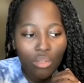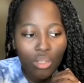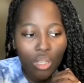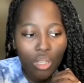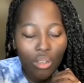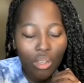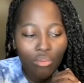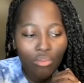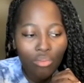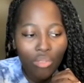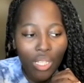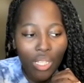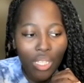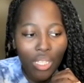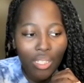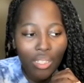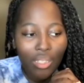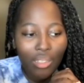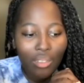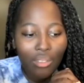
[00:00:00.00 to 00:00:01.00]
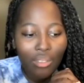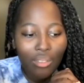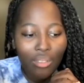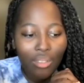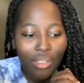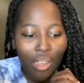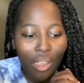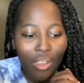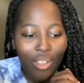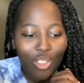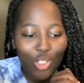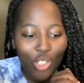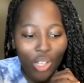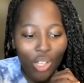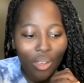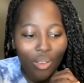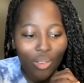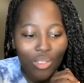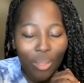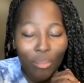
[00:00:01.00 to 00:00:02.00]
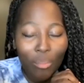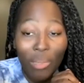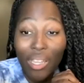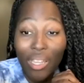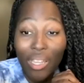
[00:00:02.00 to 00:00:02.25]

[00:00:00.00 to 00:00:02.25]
a really young child. I'm like